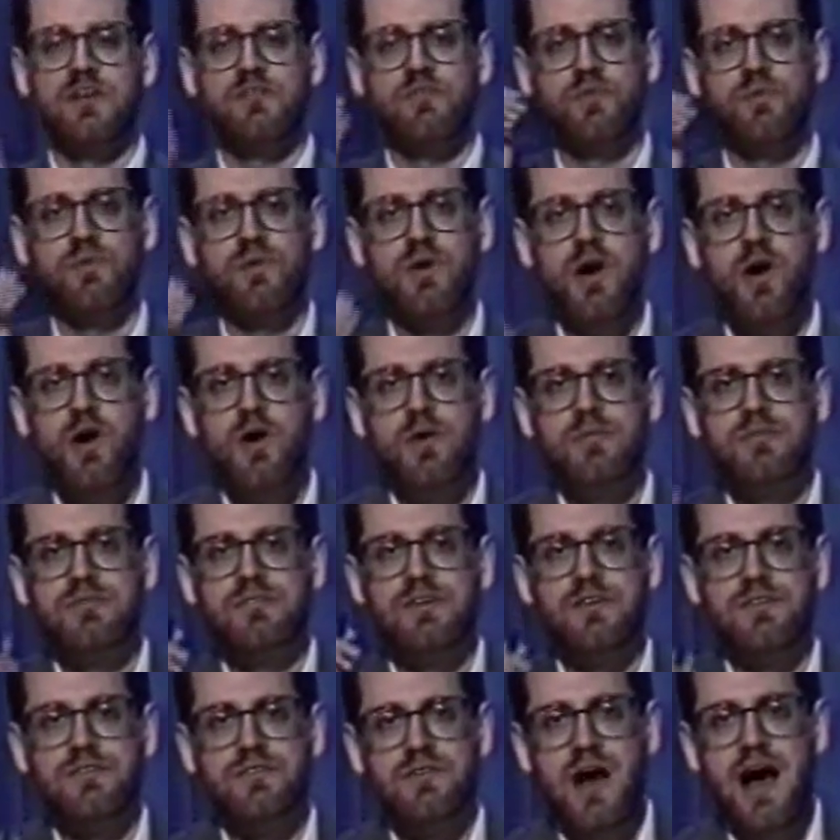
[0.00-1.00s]
if Rome
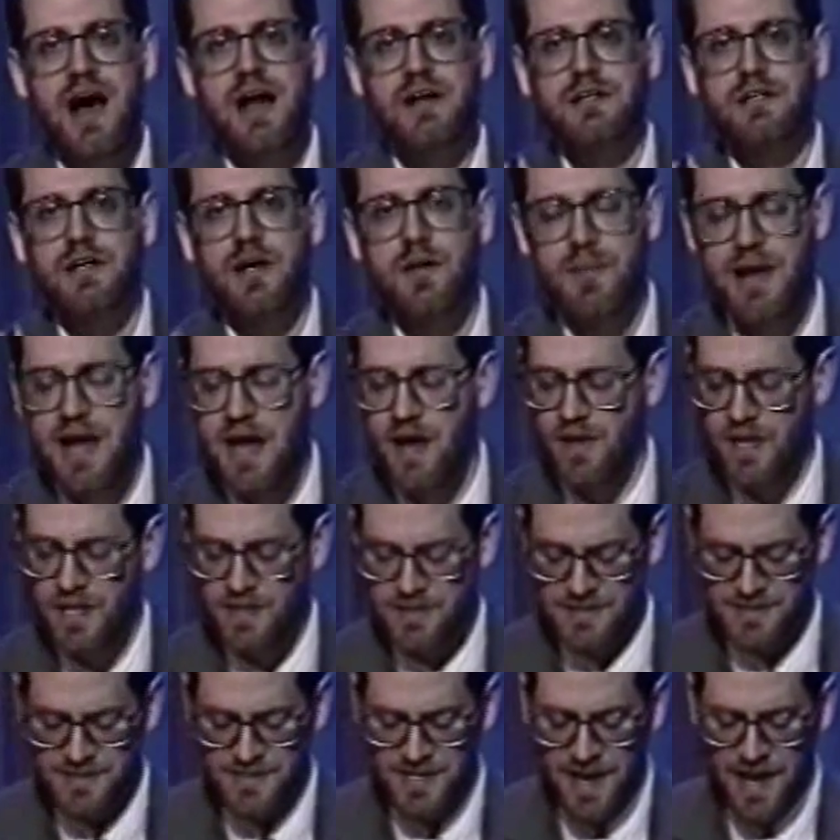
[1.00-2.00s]
does not come out
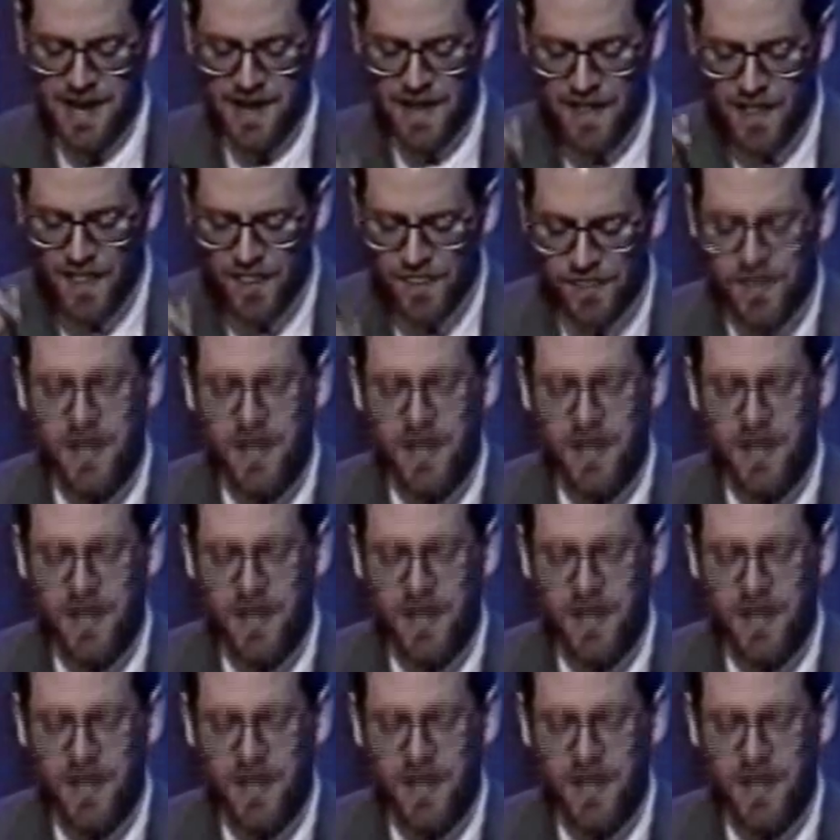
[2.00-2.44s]
and say,